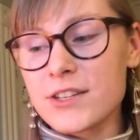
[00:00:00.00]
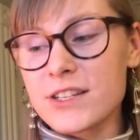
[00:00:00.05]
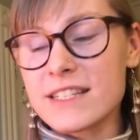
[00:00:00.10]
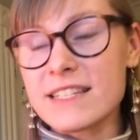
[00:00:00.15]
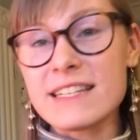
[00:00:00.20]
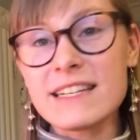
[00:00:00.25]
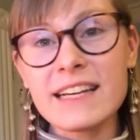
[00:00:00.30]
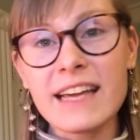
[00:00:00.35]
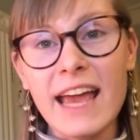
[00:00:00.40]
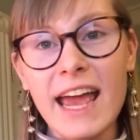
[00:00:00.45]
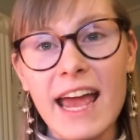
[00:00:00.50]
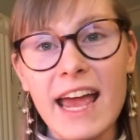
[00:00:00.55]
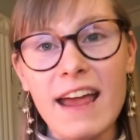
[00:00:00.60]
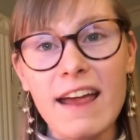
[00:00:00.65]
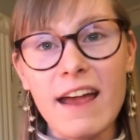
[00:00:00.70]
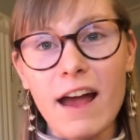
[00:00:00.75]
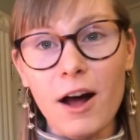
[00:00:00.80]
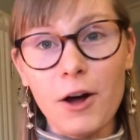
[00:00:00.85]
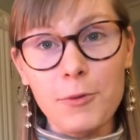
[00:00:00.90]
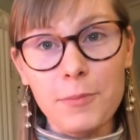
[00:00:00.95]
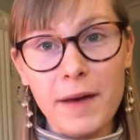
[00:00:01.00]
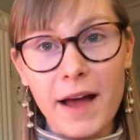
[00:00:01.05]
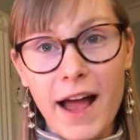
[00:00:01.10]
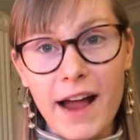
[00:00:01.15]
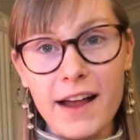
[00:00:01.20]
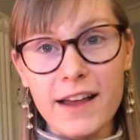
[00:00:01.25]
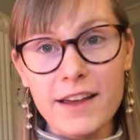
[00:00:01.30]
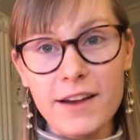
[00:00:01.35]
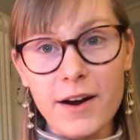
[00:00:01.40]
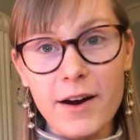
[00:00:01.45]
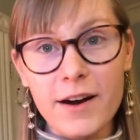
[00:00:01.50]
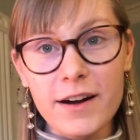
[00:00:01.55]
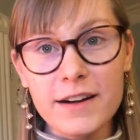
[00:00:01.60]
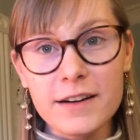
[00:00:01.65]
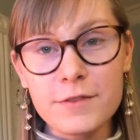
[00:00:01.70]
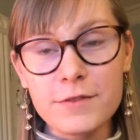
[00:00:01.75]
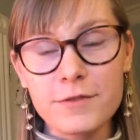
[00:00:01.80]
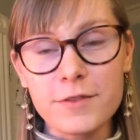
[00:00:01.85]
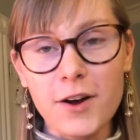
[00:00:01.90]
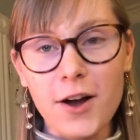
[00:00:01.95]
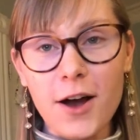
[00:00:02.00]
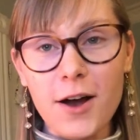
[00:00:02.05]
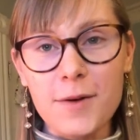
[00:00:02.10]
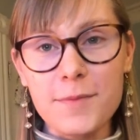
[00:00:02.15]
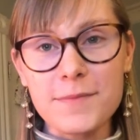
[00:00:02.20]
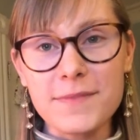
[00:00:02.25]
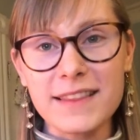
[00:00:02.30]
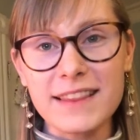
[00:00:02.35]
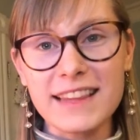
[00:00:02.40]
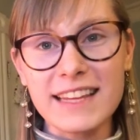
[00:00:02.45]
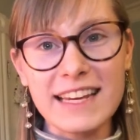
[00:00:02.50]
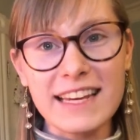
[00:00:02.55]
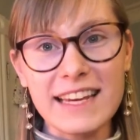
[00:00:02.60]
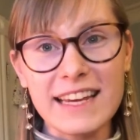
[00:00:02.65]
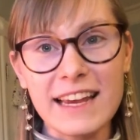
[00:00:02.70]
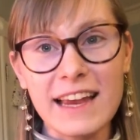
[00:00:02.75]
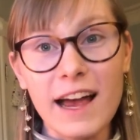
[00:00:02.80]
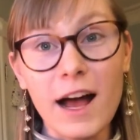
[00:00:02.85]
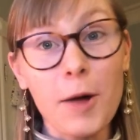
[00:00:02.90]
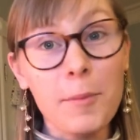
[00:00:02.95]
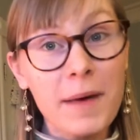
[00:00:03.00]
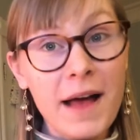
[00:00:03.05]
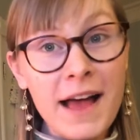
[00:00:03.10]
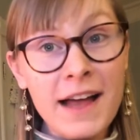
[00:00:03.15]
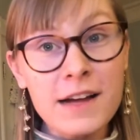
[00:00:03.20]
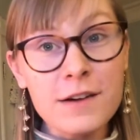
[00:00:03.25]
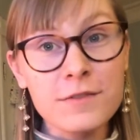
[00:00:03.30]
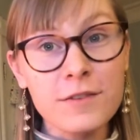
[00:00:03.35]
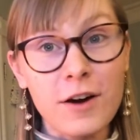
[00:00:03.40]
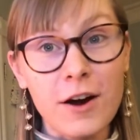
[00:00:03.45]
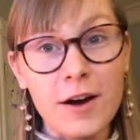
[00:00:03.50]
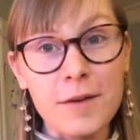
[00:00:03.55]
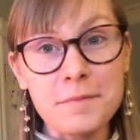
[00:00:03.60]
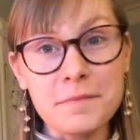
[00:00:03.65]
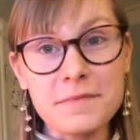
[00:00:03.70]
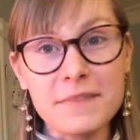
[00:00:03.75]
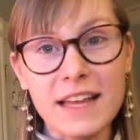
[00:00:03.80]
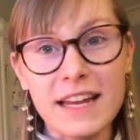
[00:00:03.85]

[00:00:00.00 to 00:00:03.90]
DK alpaca yarn from the alpaca farm